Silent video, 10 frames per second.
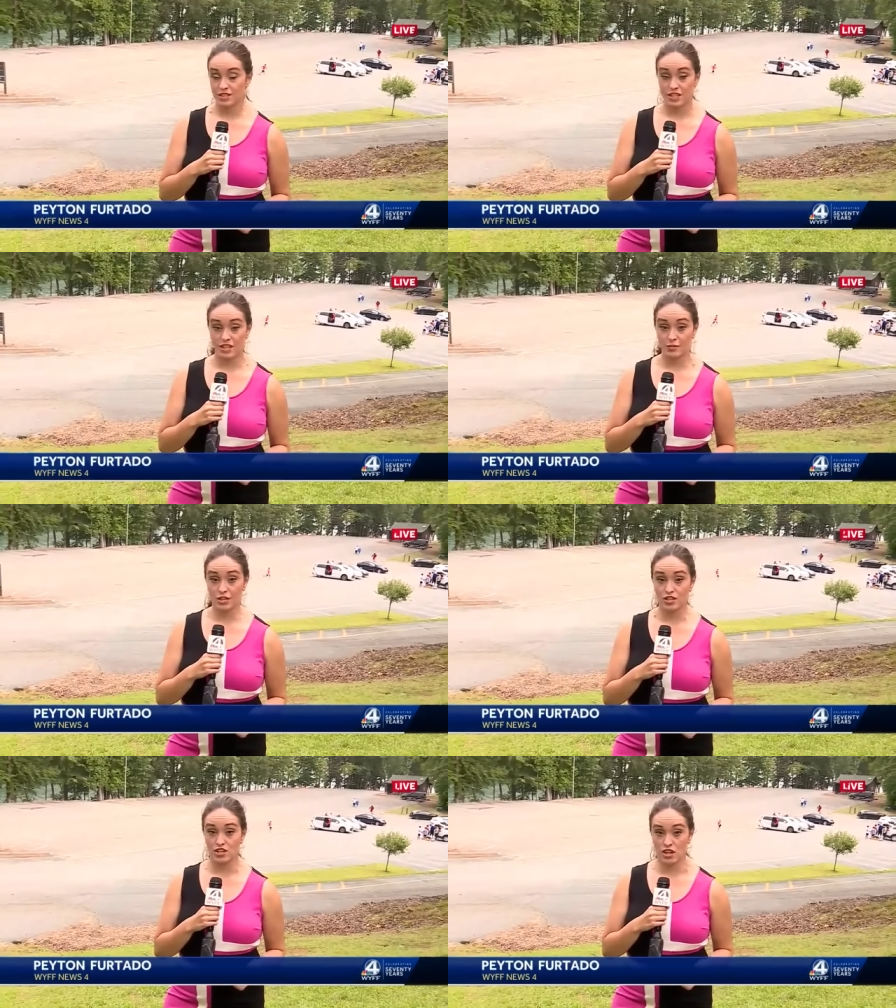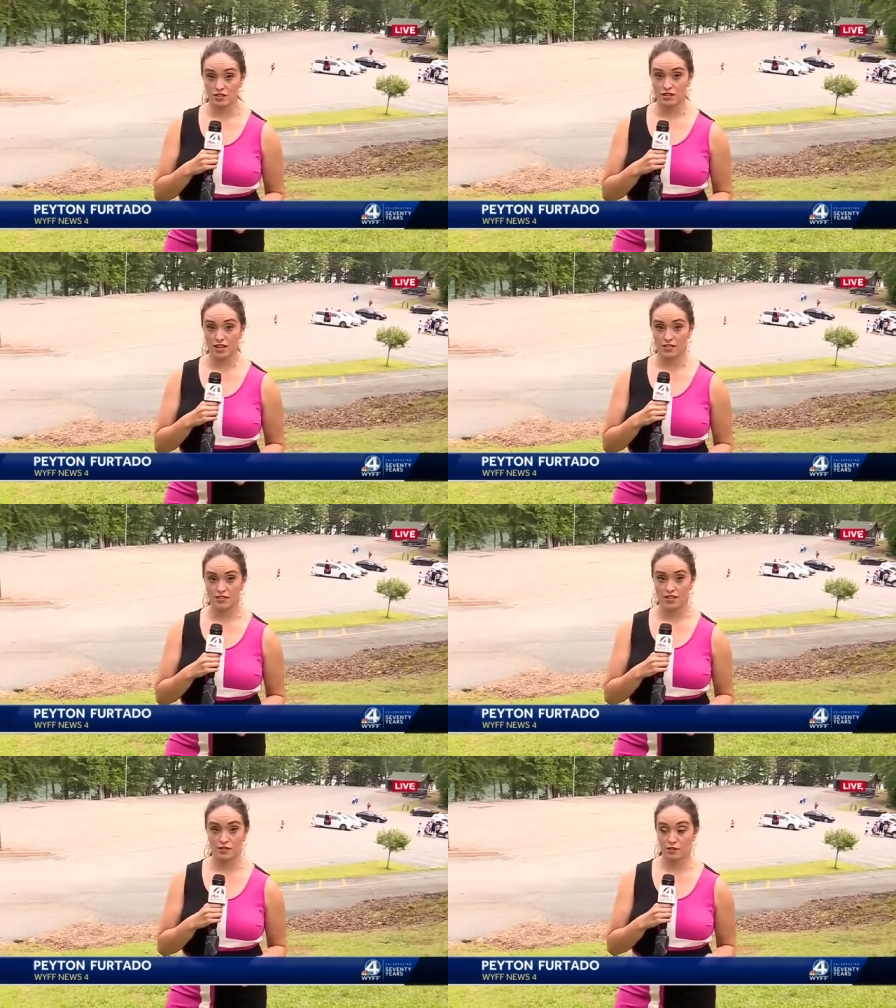Sydney, we just got
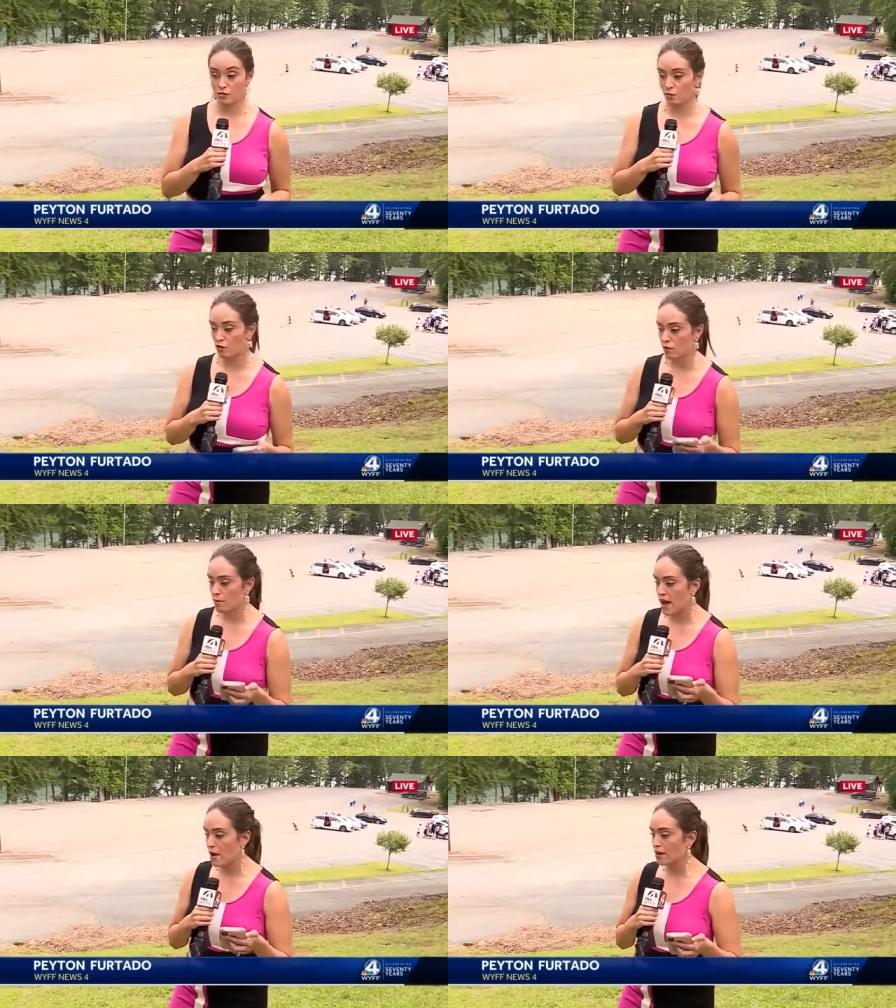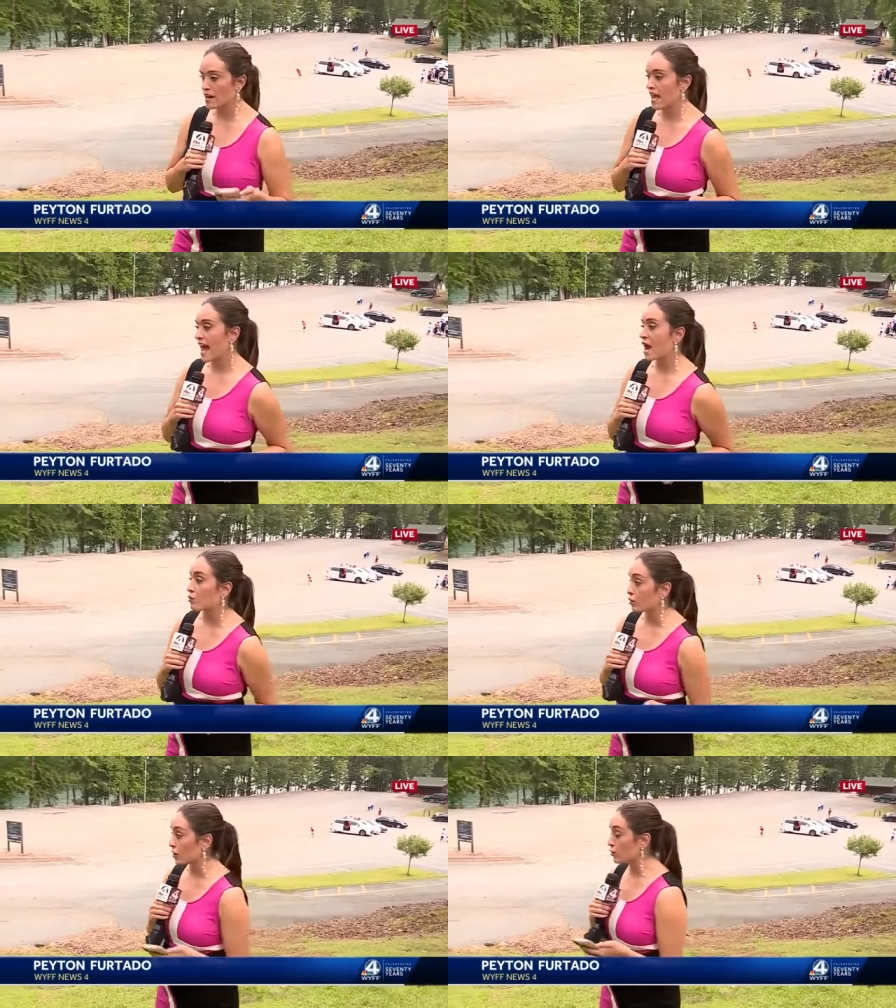this incident report about an
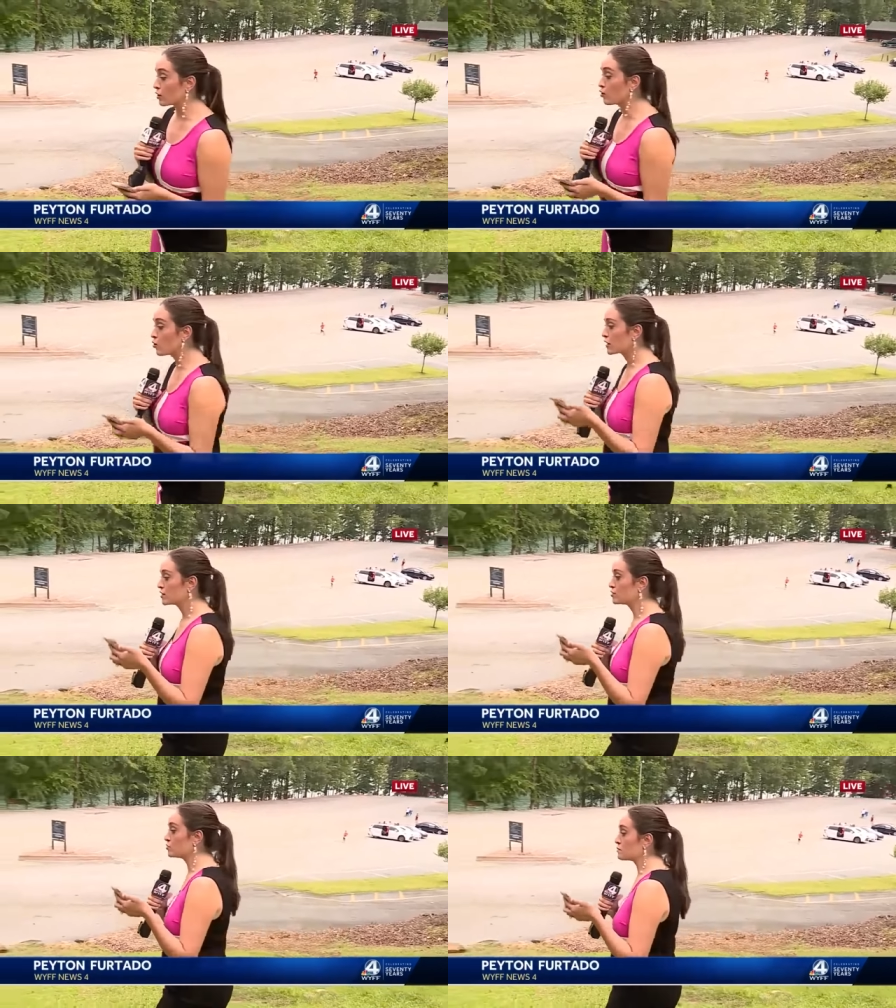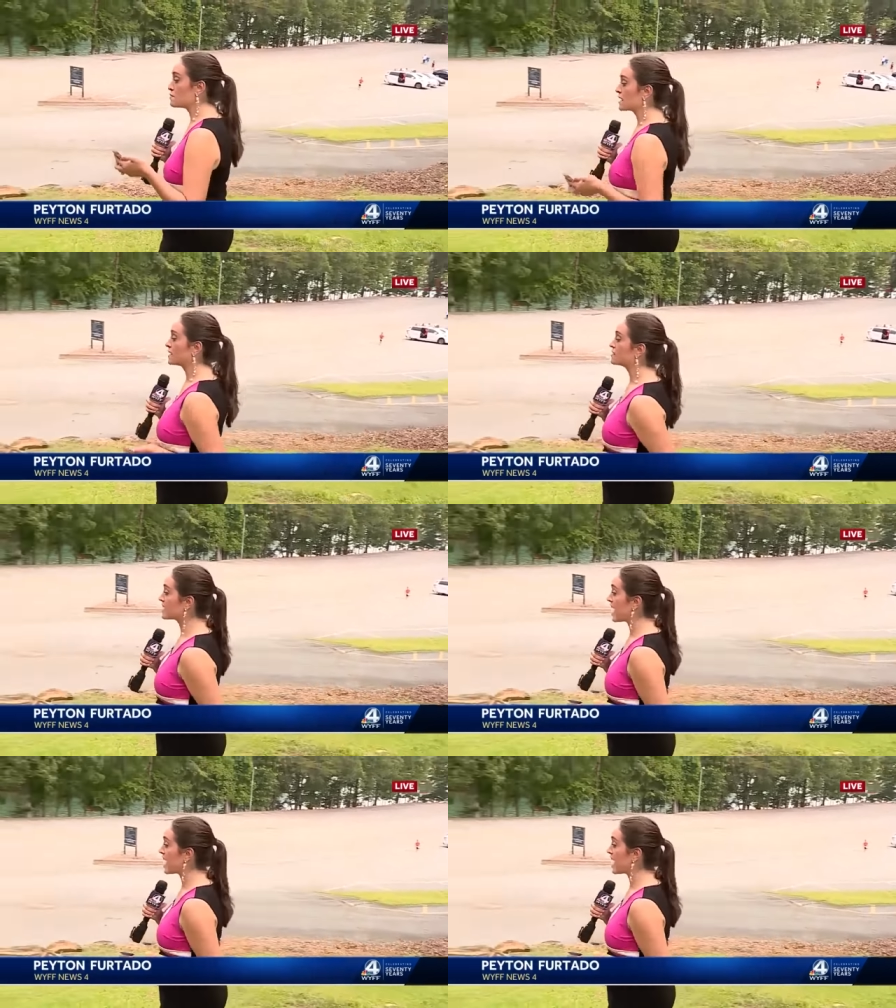hour ago, and according to the Pickens